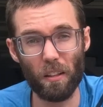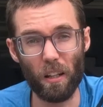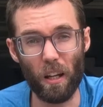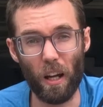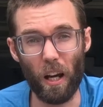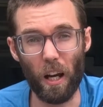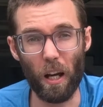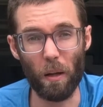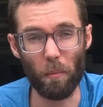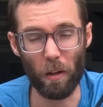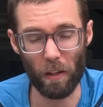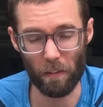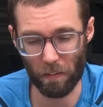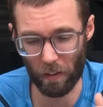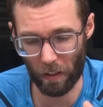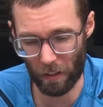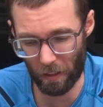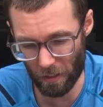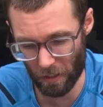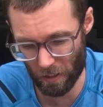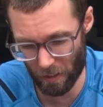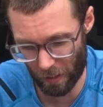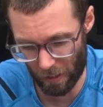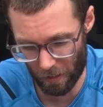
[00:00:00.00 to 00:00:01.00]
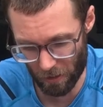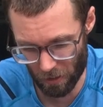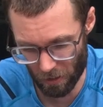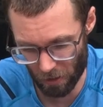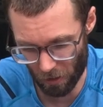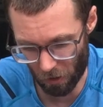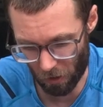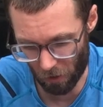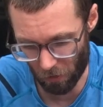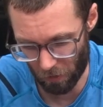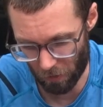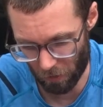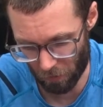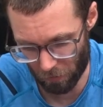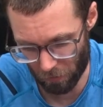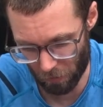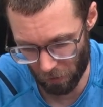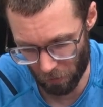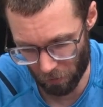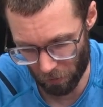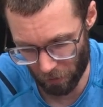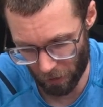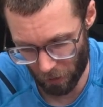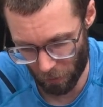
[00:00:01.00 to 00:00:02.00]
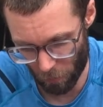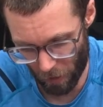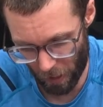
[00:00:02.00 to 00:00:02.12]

I find it sits on the foot really